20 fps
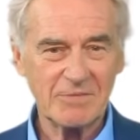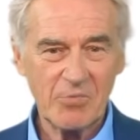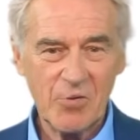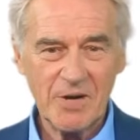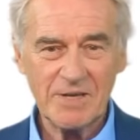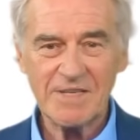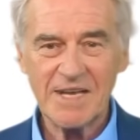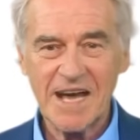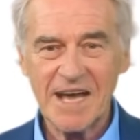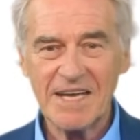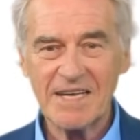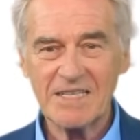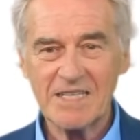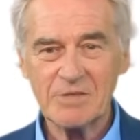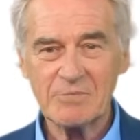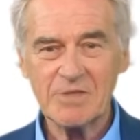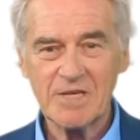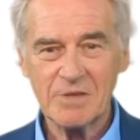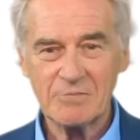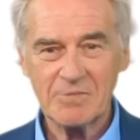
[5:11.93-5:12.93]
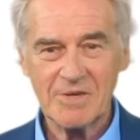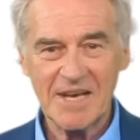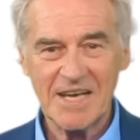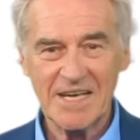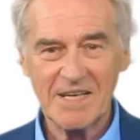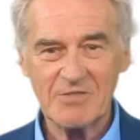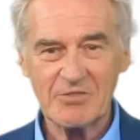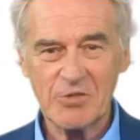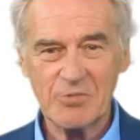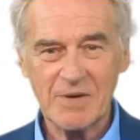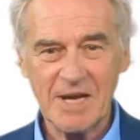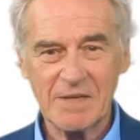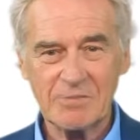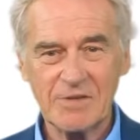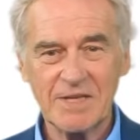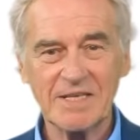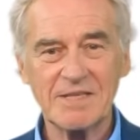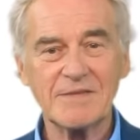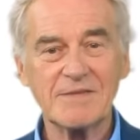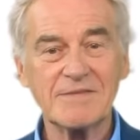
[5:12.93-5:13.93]
What data can be obtained from
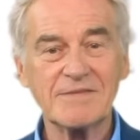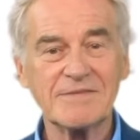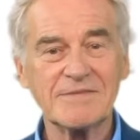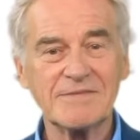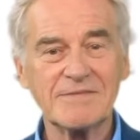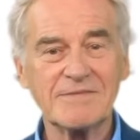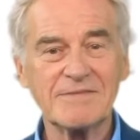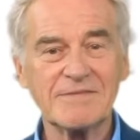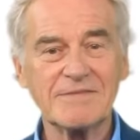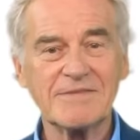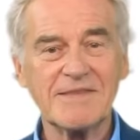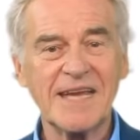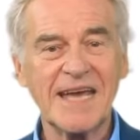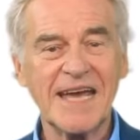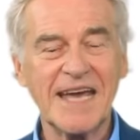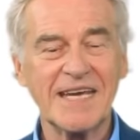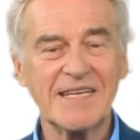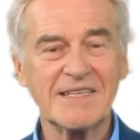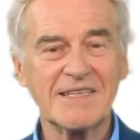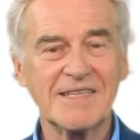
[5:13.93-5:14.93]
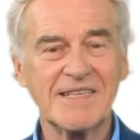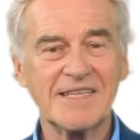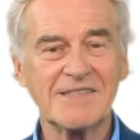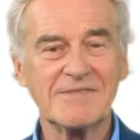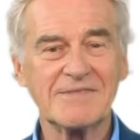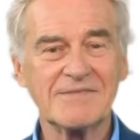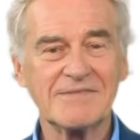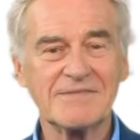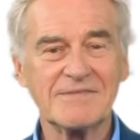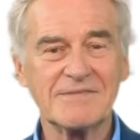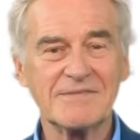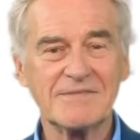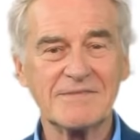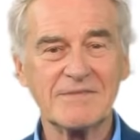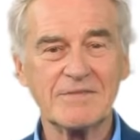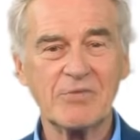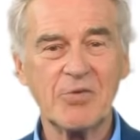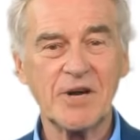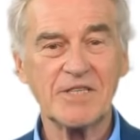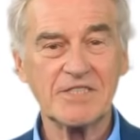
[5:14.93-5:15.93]
EPIC, and
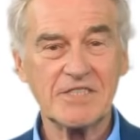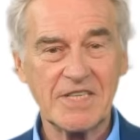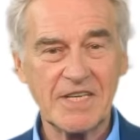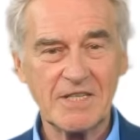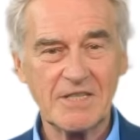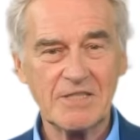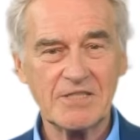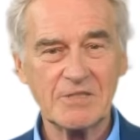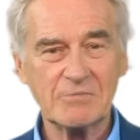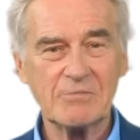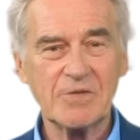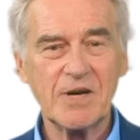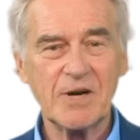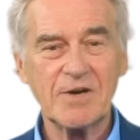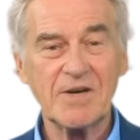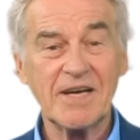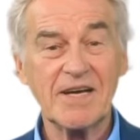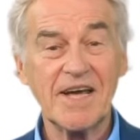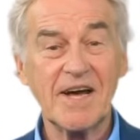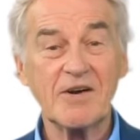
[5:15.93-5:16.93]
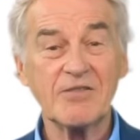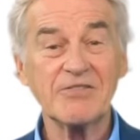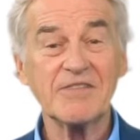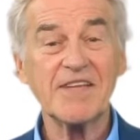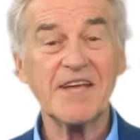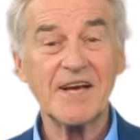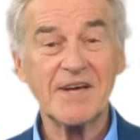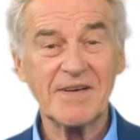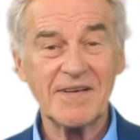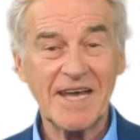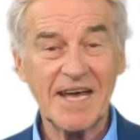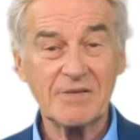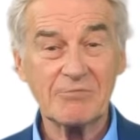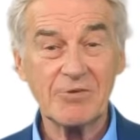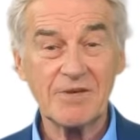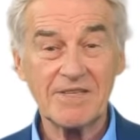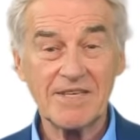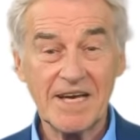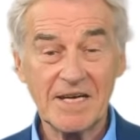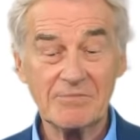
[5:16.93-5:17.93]
what's needed to build a healthcare
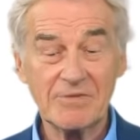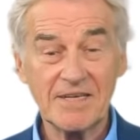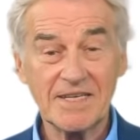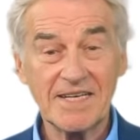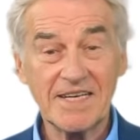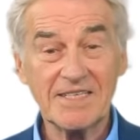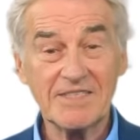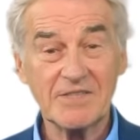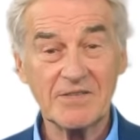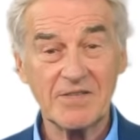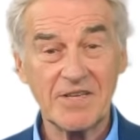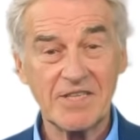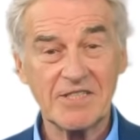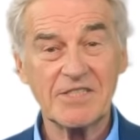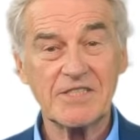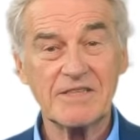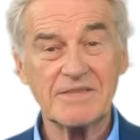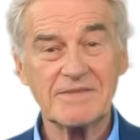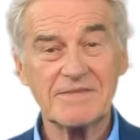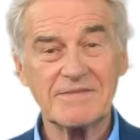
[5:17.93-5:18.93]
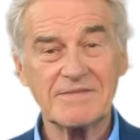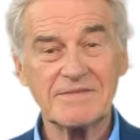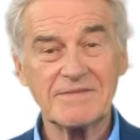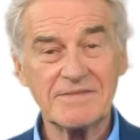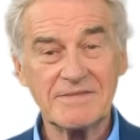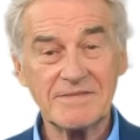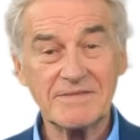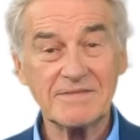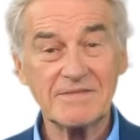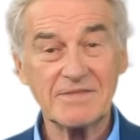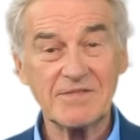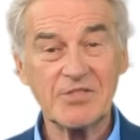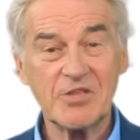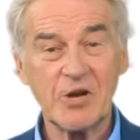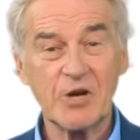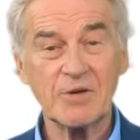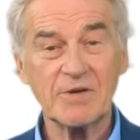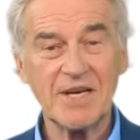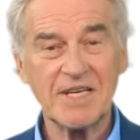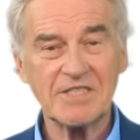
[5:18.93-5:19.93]
app with EPIC integration.
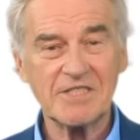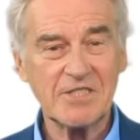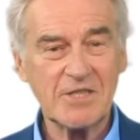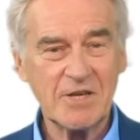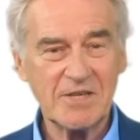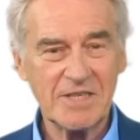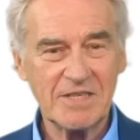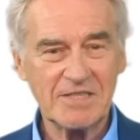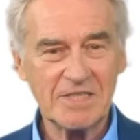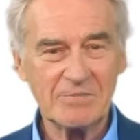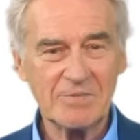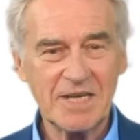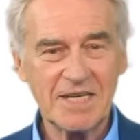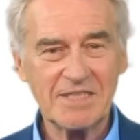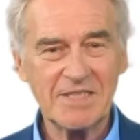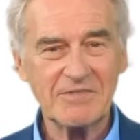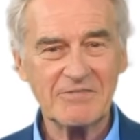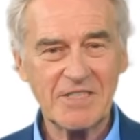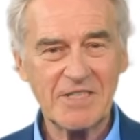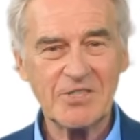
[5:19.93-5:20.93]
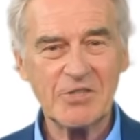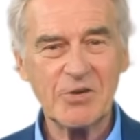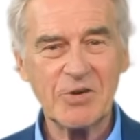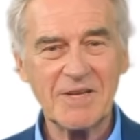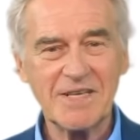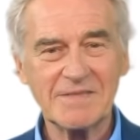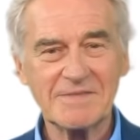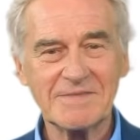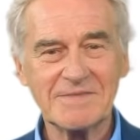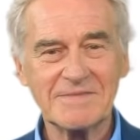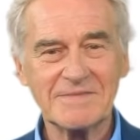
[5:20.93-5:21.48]
So let's look at them individually.